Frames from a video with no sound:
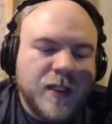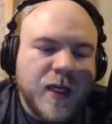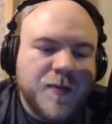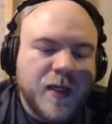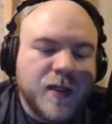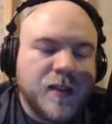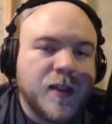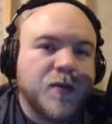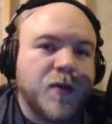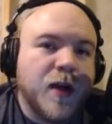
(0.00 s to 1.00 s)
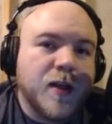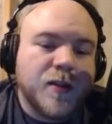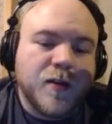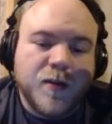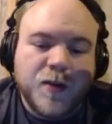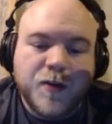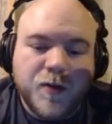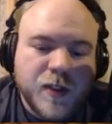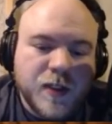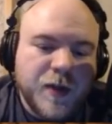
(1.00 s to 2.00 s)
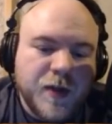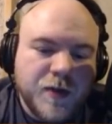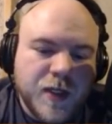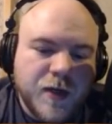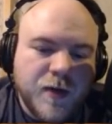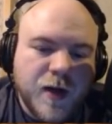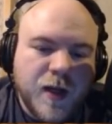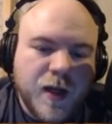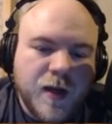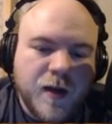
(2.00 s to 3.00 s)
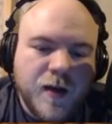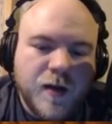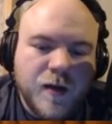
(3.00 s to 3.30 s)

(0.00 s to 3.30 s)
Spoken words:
top deck a Decidueye next turn too, because then we could use that rare candy.